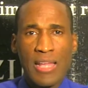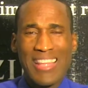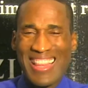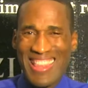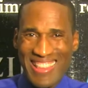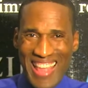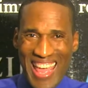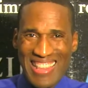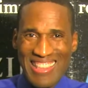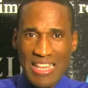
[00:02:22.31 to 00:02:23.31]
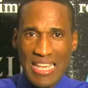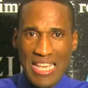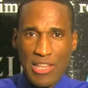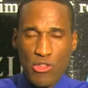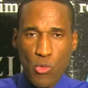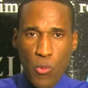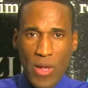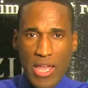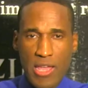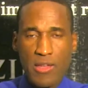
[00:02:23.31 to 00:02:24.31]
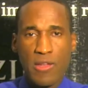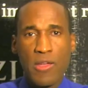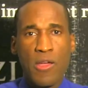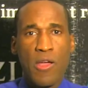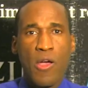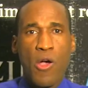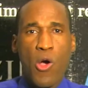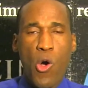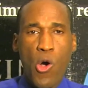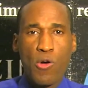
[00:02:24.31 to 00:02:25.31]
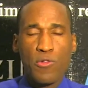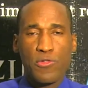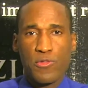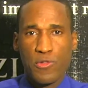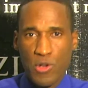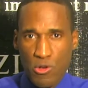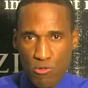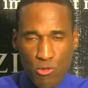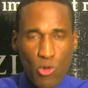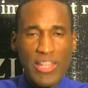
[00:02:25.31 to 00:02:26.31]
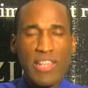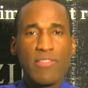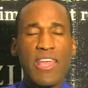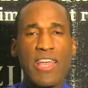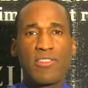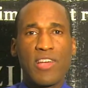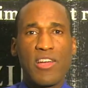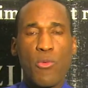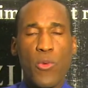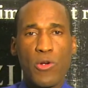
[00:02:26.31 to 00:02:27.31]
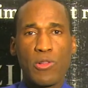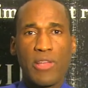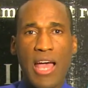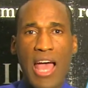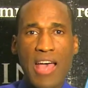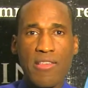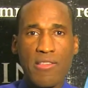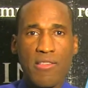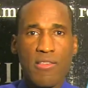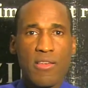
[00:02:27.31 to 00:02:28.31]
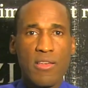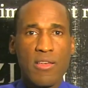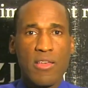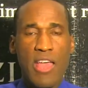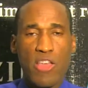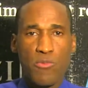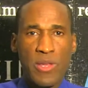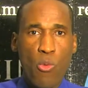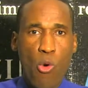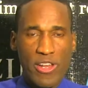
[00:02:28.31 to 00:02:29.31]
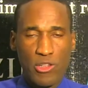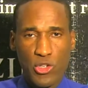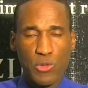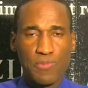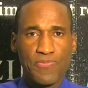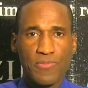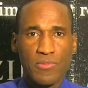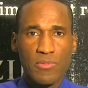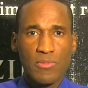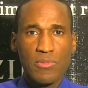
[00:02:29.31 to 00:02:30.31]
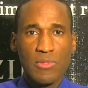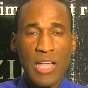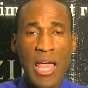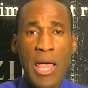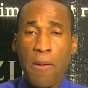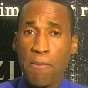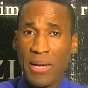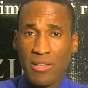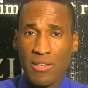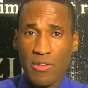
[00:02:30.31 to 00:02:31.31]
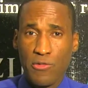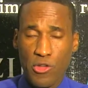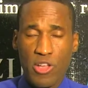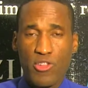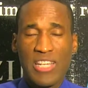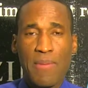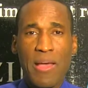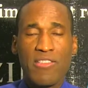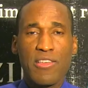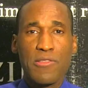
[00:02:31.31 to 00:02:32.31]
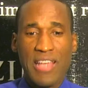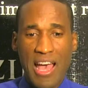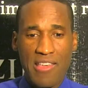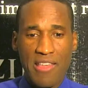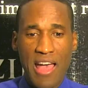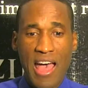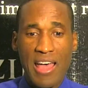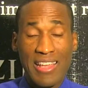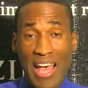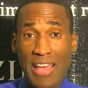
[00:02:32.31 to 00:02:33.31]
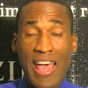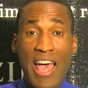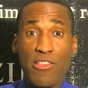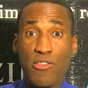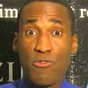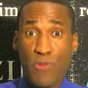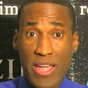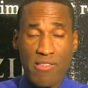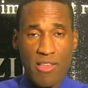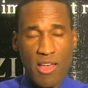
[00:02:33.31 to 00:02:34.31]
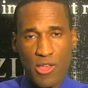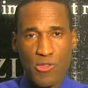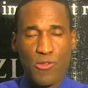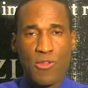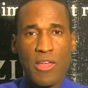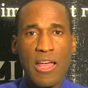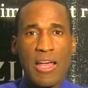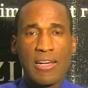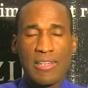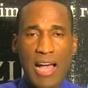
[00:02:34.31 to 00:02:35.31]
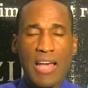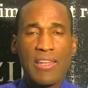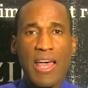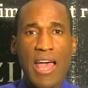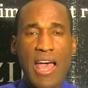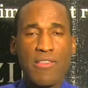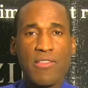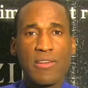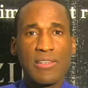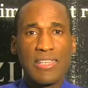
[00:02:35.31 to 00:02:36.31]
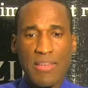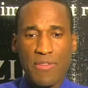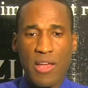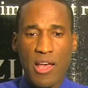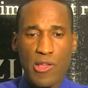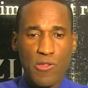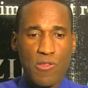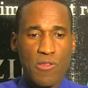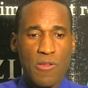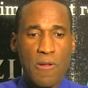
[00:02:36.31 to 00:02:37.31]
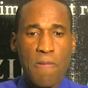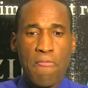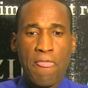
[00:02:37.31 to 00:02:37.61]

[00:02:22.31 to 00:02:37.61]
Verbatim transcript: that stands in its way of ruling the entire world as he has been wanting to. But for such a time as this, guys, uh, God has raised us God has given us